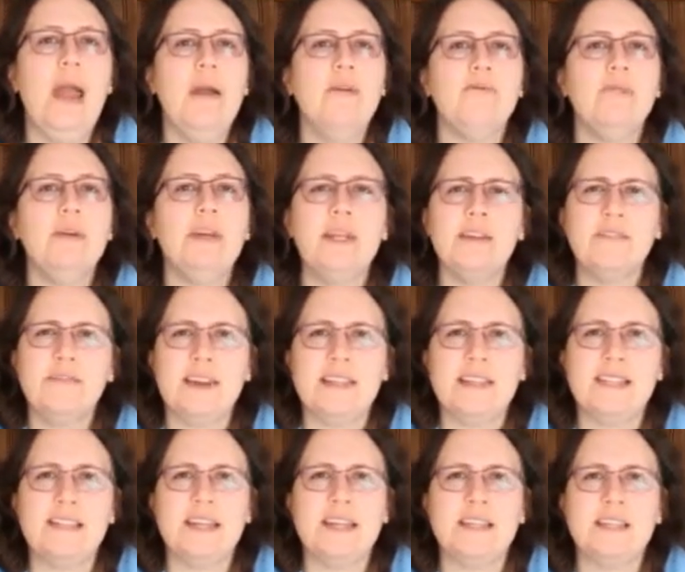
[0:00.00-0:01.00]
Really
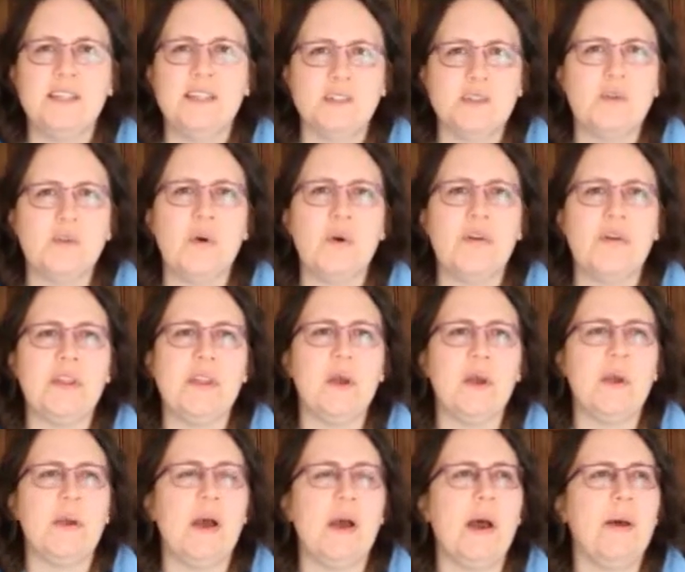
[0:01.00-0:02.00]
fascinating story
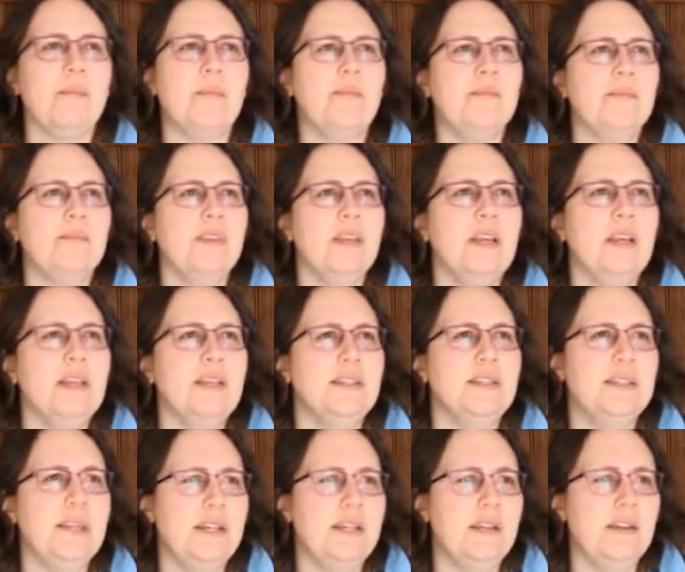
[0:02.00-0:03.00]
though.
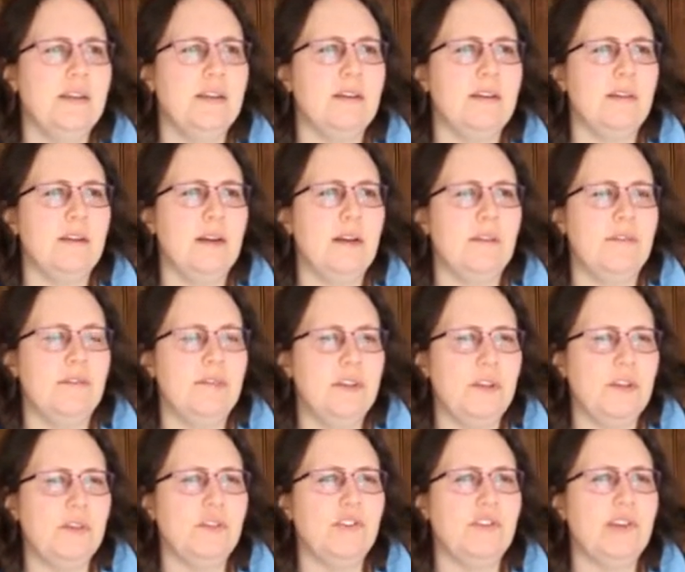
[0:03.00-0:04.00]
Set in a
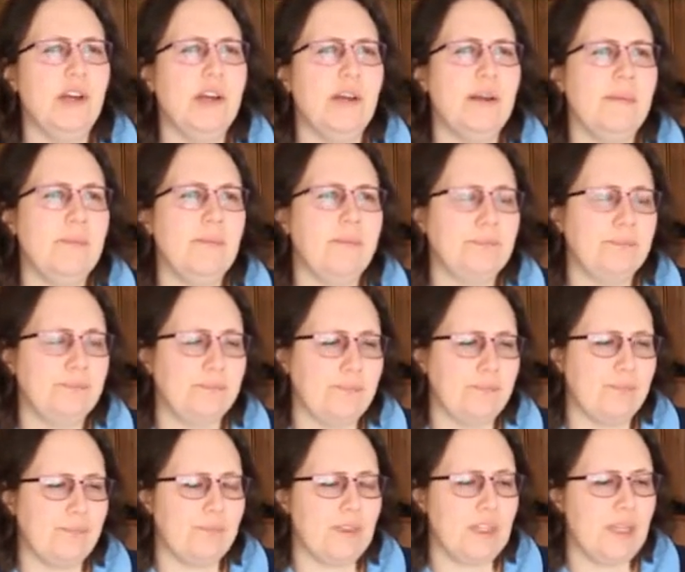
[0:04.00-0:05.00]
future.
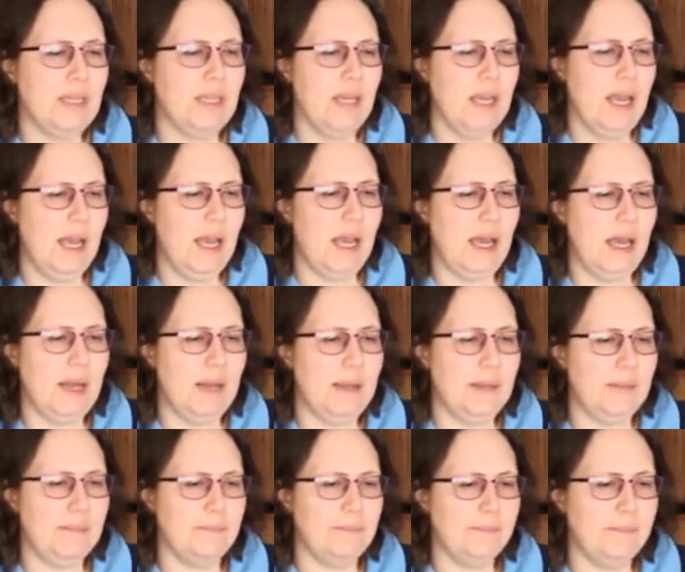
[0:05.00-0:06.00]

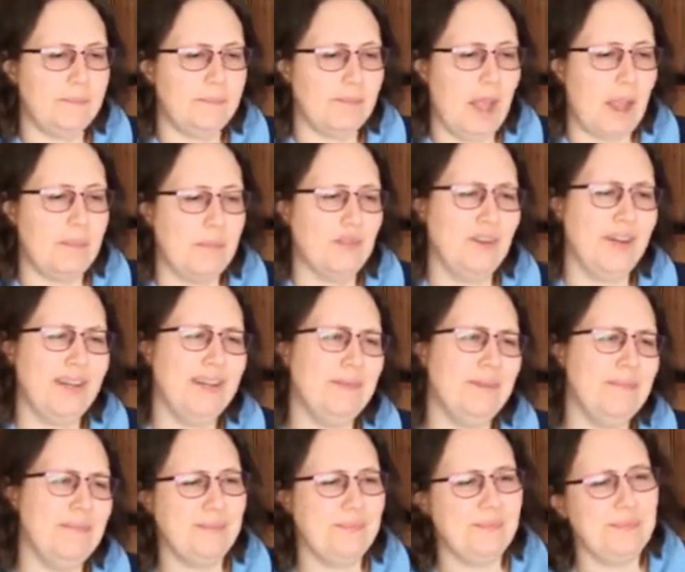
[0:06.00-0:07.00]
I'm trying to
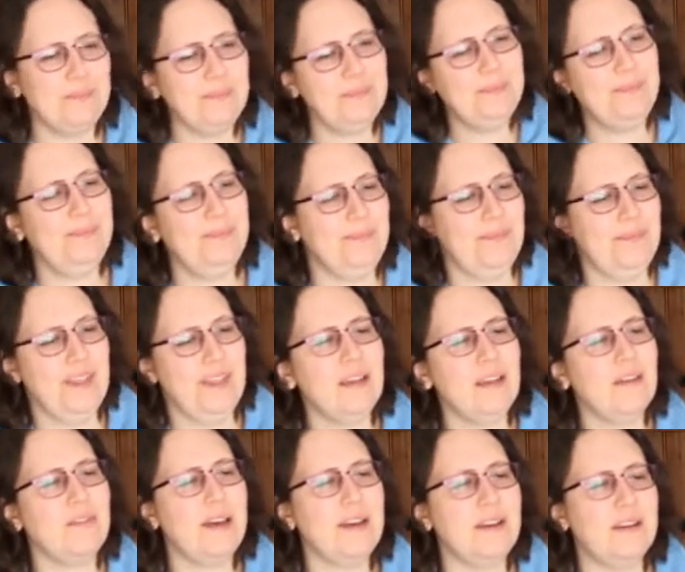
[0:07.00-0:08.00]
think
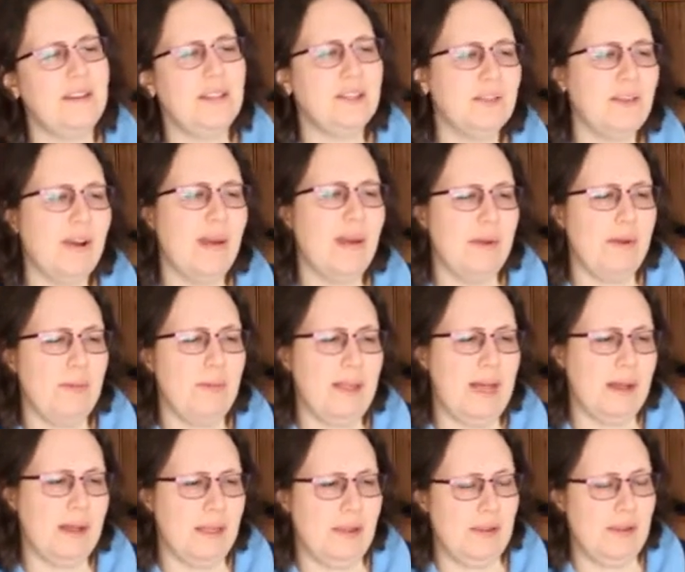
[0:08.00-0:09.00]
of how to describe it
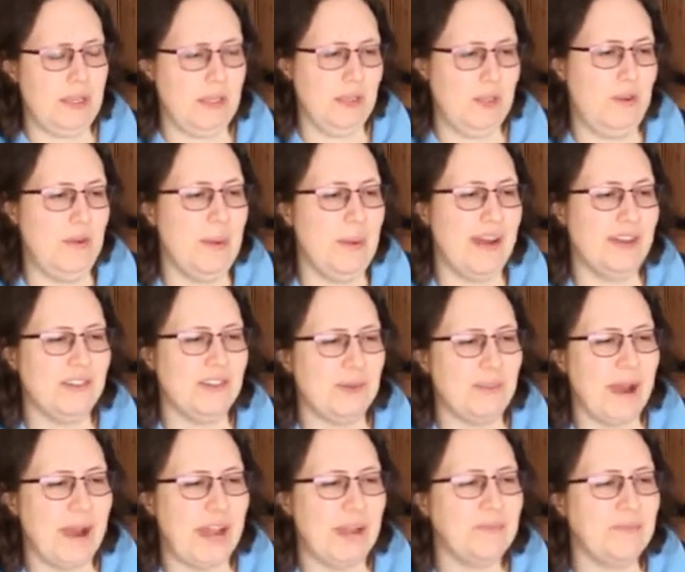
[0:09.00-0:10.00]
without giving too much
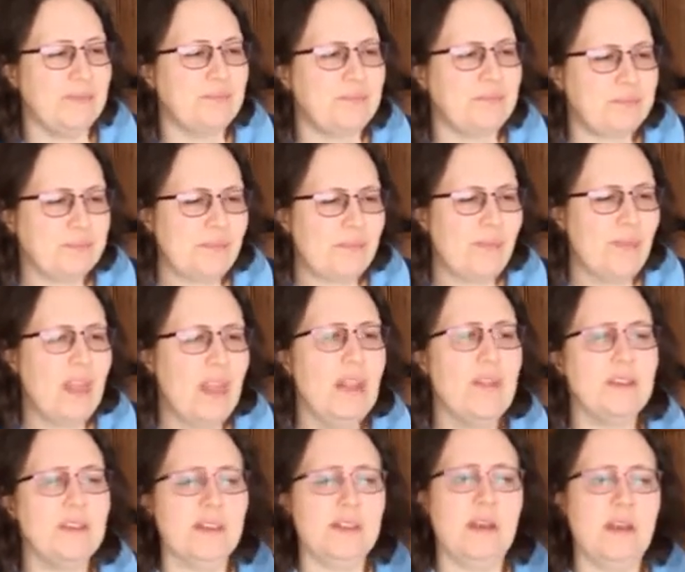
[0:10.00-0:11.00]
away.
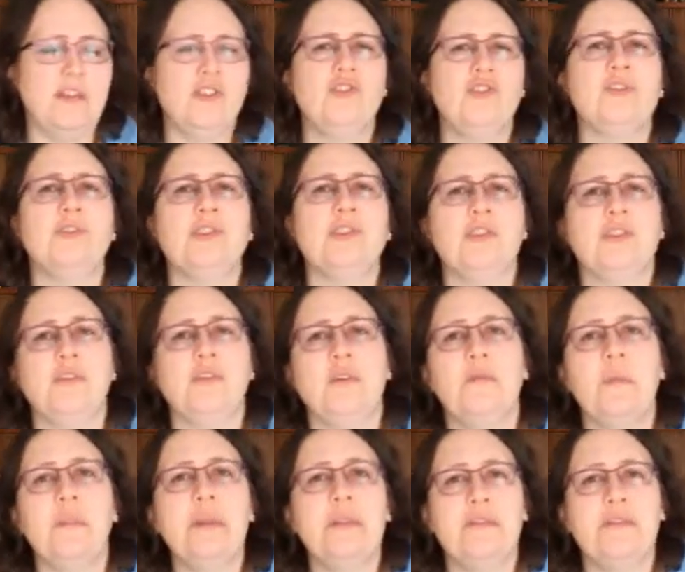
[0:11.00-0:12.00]
There's a strong
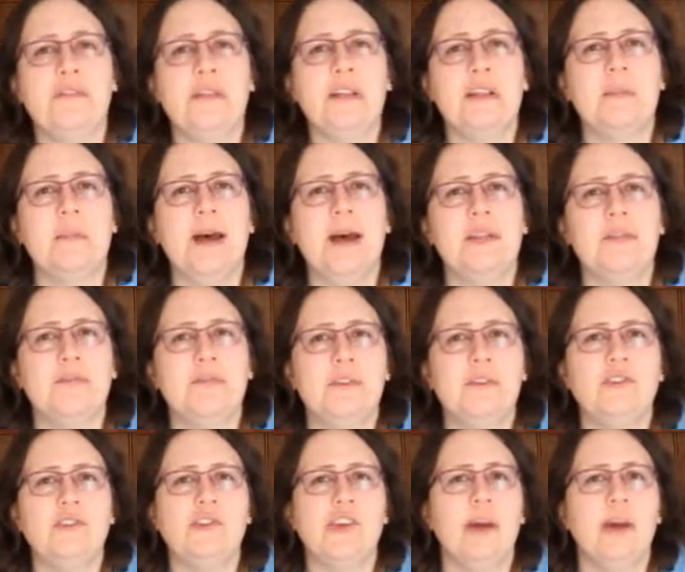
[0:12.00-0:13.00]
dystopian feel about the
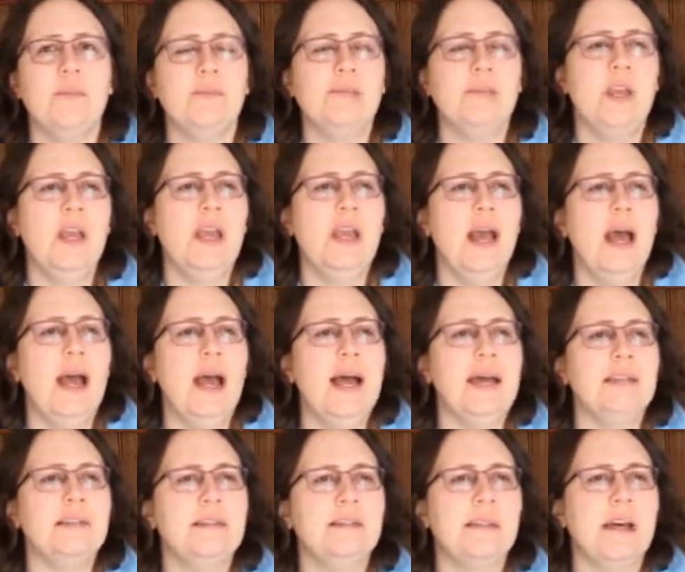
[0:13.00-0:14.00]
future,
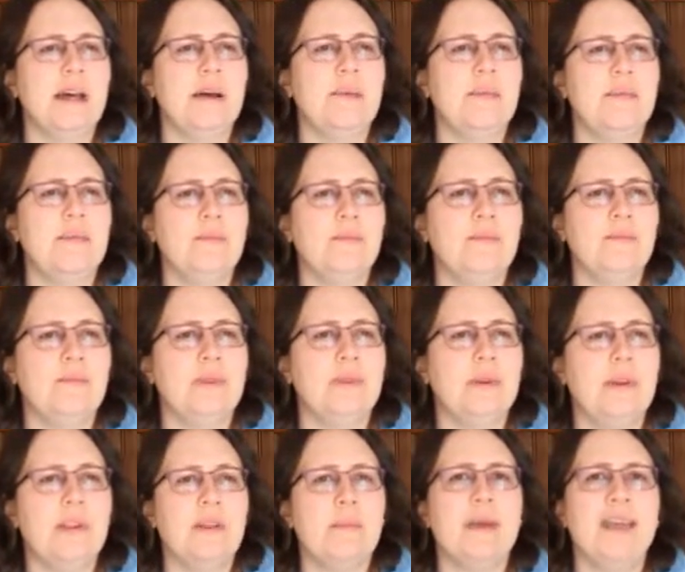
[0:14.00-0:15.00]
and
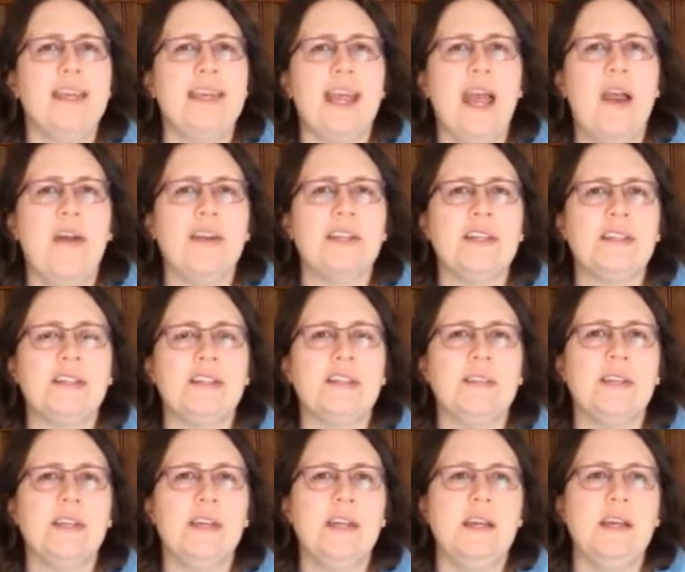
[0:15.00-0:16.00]
one of the main characters